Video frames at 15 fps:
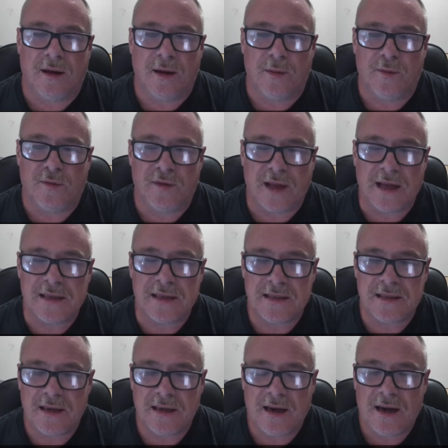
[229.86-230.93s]
flats,
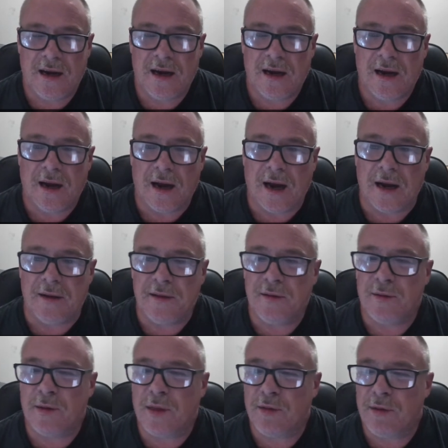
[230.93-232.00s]
and there
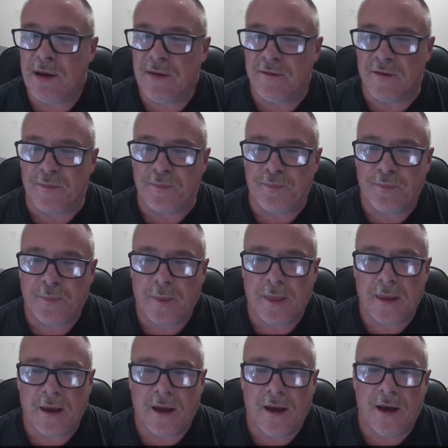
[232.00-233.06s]
were three of them.
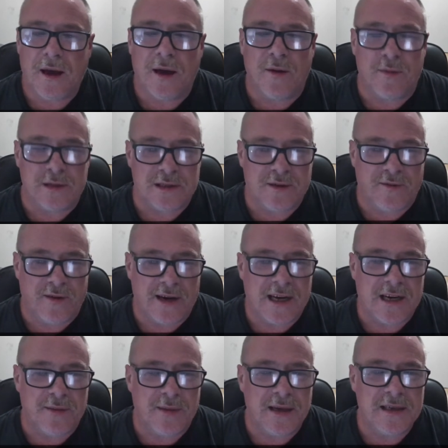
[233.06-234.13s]
It was a
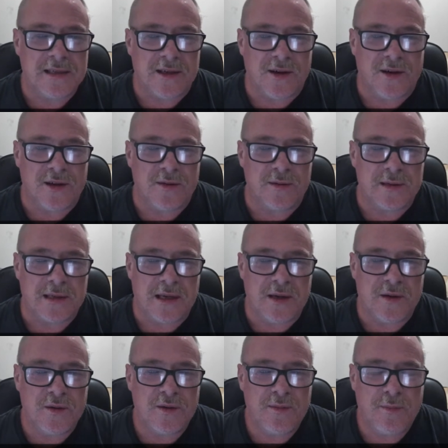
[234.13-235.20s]
Vietnamese guy that was
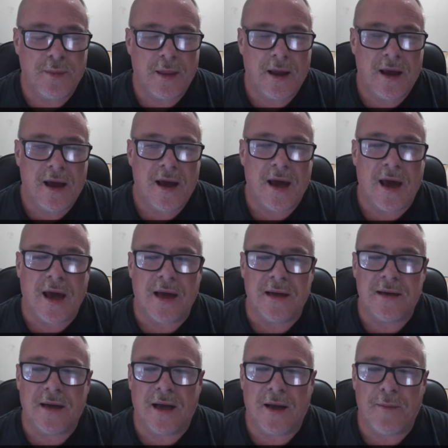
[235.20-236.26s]
killed,
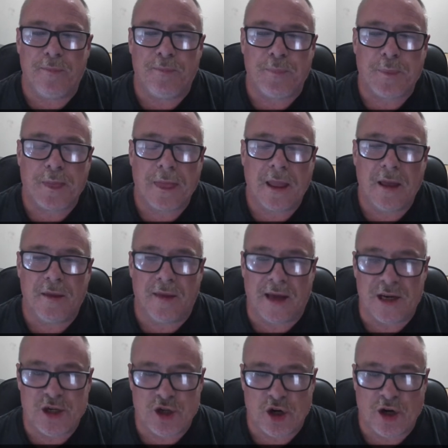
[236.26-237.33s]
and they
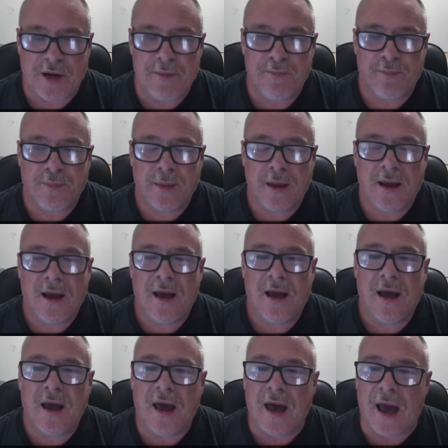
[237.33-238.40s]
shot him,
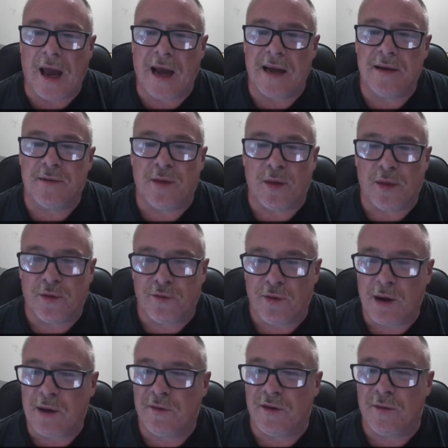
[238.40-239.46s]
and the
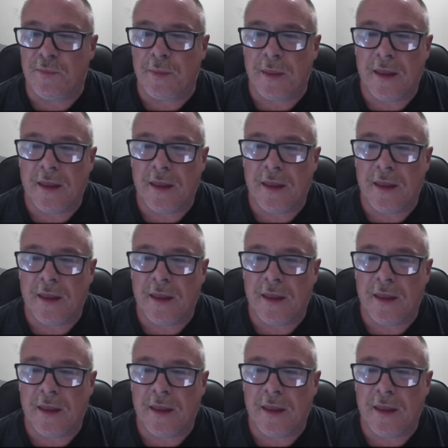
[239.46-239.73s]
three of them